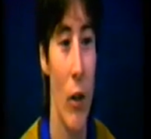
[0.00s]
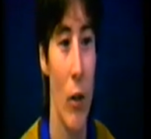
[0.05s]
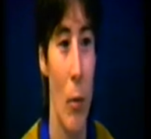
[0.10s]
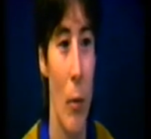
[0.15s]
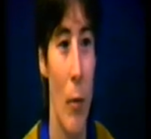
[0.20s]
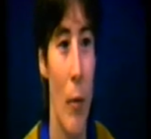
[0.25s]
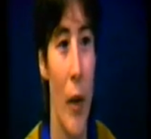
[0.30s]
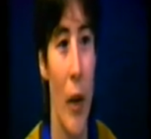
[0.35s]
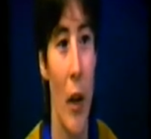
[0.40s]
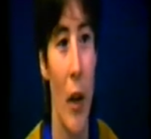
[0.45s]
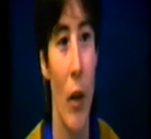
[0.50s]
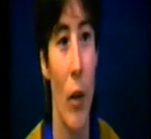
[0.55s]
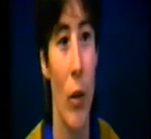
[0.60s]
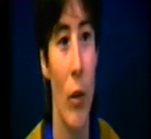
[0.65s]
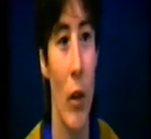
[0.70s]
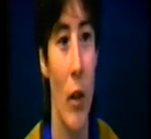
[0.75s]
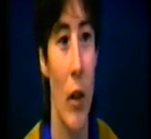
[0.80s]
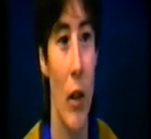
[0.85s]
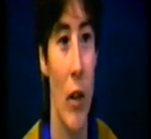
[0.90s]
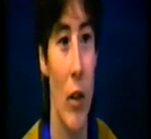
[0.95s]
some of the girls
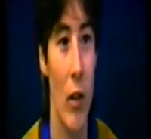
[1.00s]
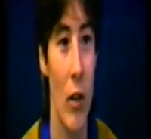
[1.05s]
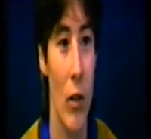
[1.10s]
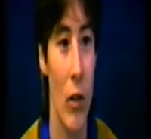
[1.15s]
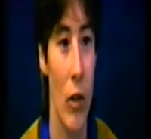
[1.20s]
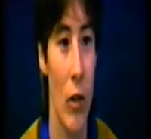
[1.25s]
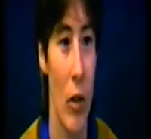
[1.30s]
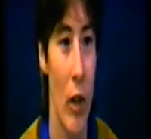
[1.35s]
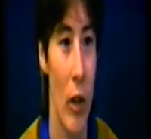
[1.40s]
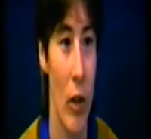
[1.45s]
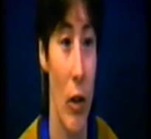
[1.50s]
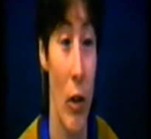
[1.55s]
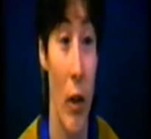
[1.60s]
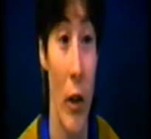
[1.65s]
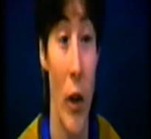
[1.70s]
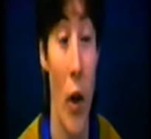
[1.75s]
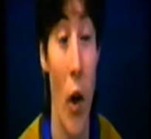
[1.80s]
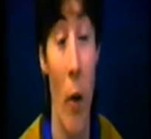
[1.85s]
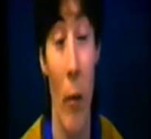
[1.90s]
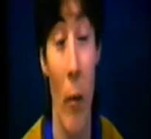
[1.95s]
in this country, so I
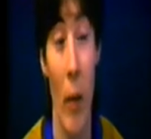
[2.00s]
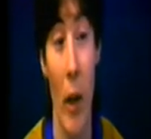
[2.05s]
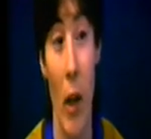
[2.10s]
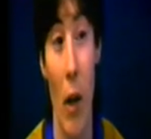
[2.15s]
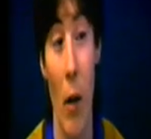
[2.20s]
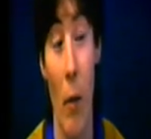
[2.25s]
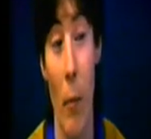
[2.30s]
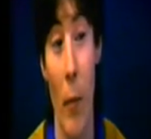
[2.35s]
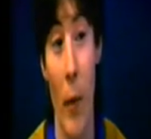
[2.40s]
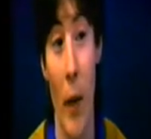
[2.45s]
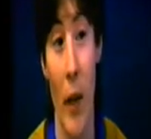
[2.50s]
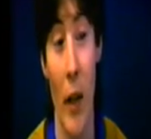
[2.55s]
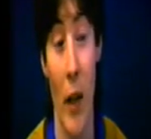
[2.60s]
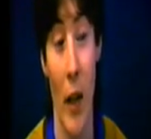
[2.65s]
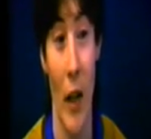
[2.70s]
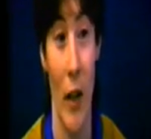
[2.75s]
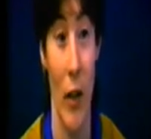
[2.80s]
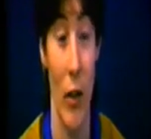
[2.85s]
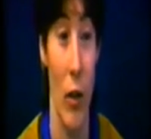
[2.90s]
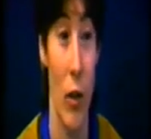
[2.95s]
normally compete
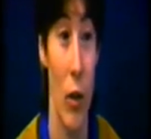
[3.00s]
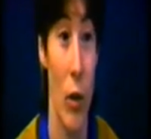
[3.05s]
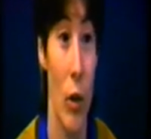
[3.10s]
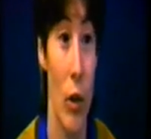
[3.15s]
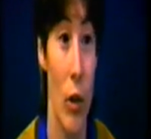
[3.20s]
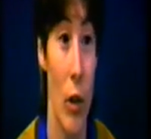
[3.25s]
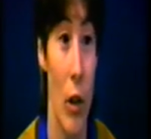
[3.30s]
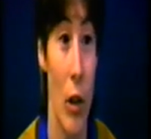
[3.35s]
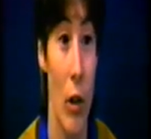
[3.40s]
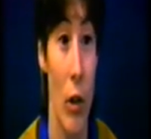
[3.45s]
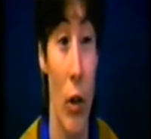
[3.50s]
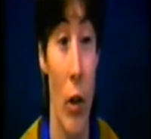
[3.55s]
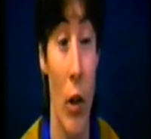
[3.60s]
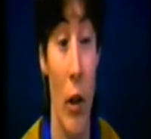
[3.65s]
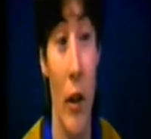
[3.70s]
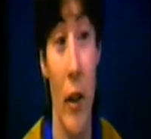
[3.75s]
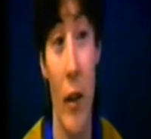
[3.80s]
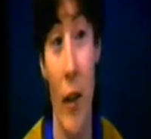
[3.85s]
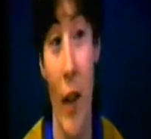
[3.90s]
against the Dutch girls or the